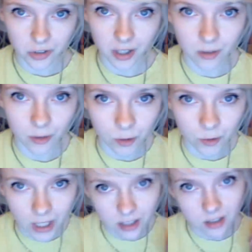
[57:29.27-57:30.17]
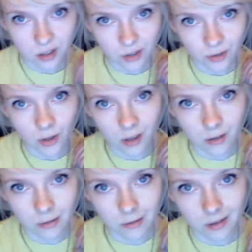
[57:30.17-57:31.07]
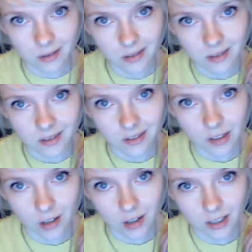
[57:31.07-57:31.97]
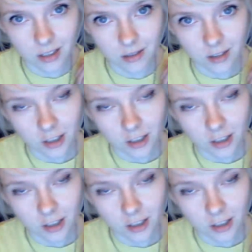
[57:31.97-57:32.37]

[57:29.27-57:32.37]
and on reflection is rather retarded.